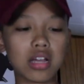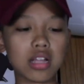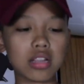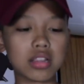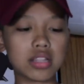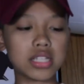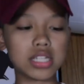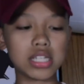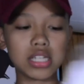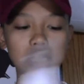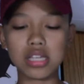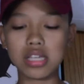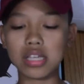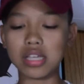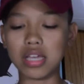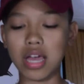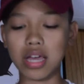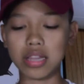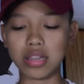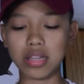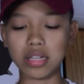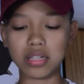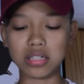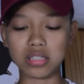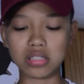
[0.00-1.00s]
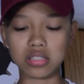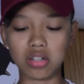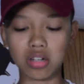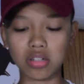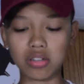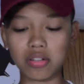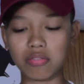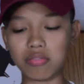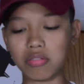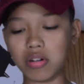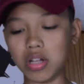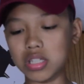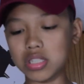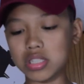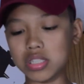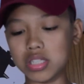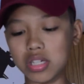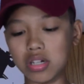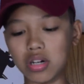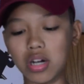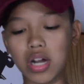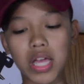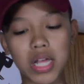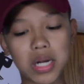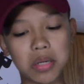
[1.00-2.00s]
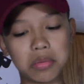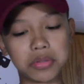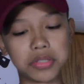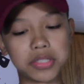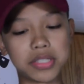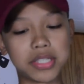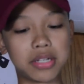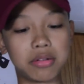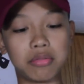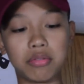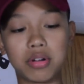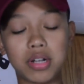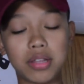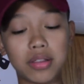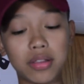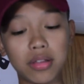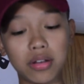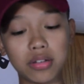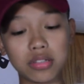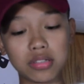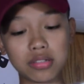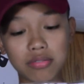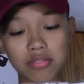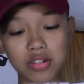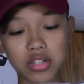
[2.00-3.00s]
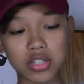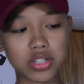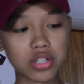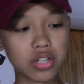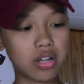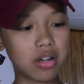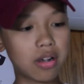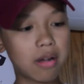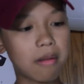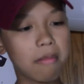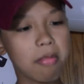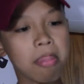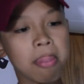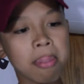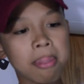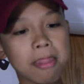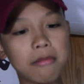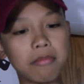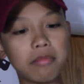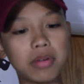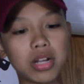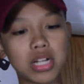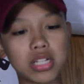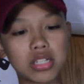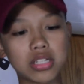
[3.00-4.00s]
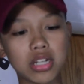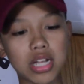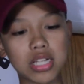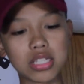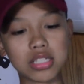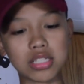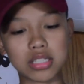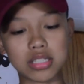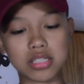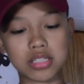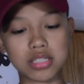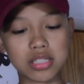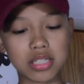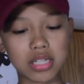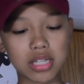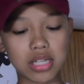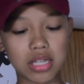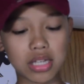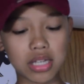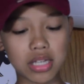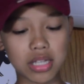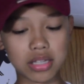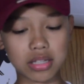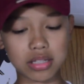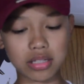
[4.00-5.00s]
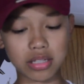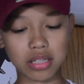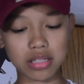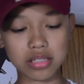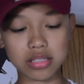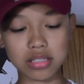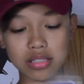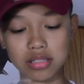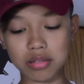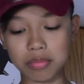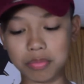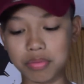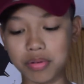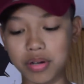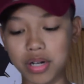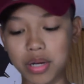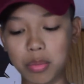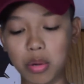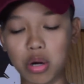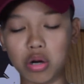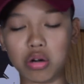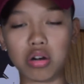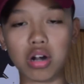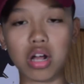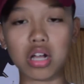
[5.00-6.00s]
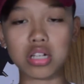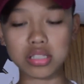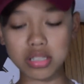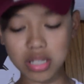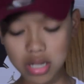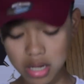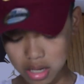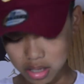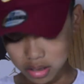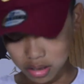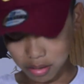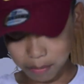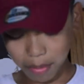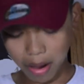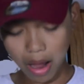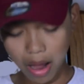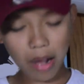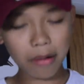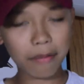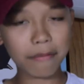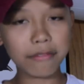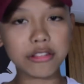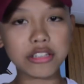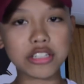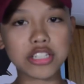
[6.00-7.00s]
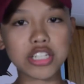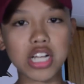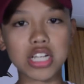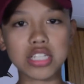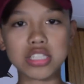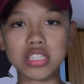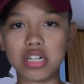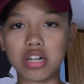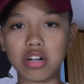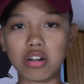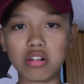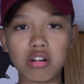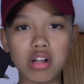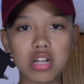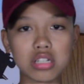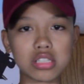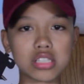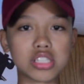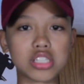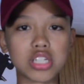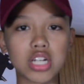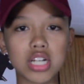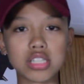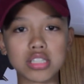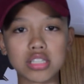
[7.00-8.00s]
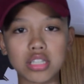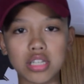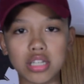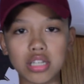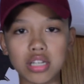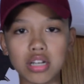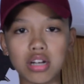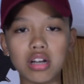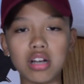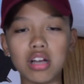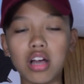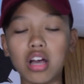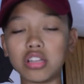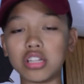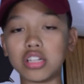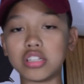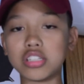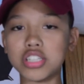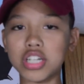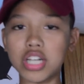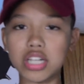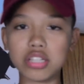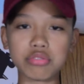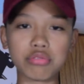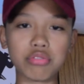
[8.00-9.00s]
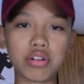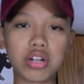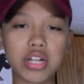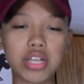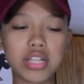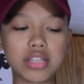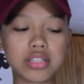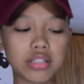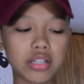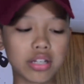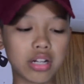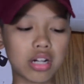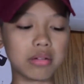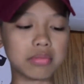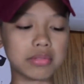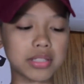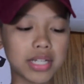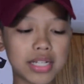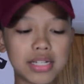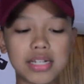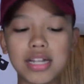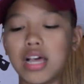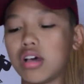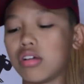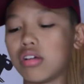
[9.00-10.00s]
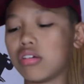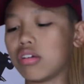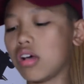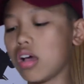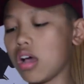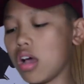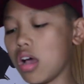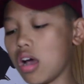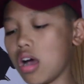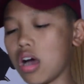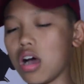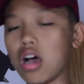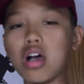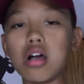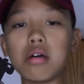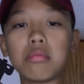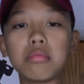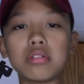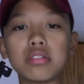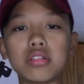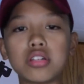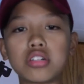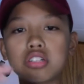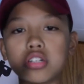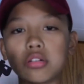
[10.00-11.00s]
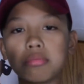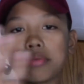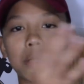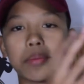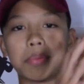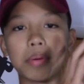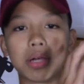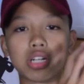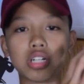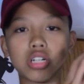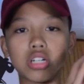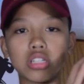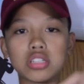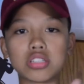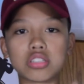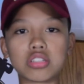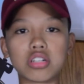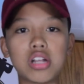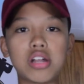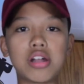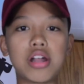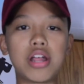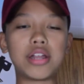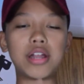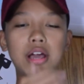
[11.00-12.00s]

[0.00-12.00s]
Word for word: tee. Yeah, I think it's called the Friends tee or Animals tee, one of those for sure. But as you guys can see, it's a Supreme across the bottom of the chest and across the chest. Like on the chest one, it's like upside down. There should be a picture on the screen right